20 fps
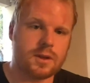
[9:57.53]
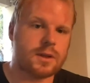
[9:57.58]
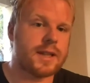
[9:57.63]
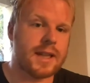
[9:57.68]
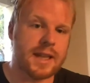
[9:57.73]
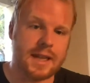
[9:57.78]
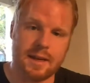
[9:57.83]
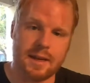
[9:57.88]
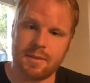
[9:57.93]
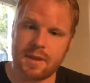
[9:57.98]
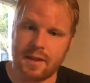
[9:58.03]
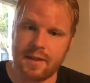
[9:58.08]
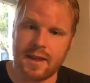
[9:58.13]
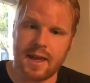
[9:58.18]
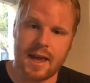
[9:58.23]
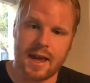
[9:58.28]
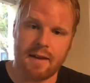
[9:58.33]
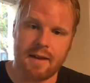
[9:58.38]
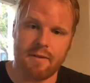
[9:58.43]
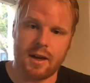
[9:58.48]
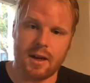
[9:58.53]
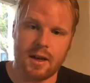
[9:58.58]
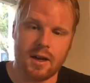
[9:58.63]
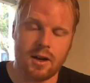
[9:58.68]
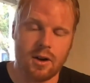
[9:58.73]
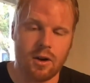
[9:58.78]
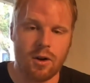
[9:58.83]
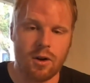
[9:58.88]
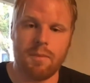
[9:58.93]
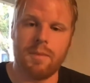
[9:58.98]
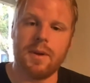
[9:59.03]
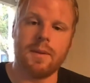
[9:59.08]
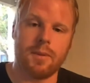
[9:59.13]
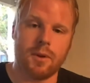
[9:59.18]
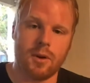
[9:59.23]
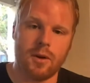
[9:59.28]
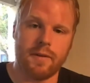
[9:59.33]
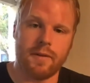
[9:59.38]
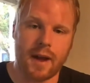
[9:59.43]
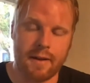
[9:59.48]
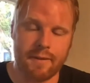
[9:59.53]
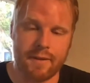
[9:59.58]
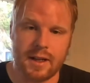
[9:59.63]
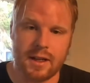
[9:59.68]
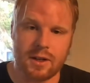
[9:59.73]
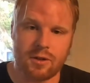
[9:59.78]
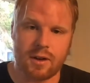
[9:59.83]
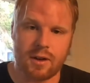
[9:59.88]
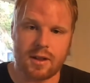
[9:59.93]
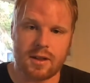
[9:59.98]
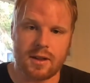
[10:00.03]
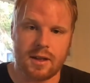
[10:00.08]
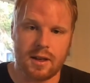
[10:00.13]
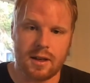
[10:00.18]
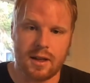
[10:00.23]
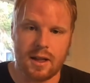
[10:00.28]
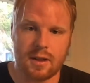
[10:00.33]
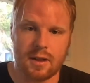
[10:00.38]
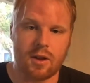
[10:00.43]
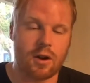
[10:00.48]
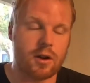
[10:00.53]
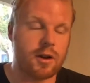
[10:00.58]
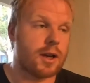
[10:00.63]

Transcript: teams in the area, or people who have an interest in soccer.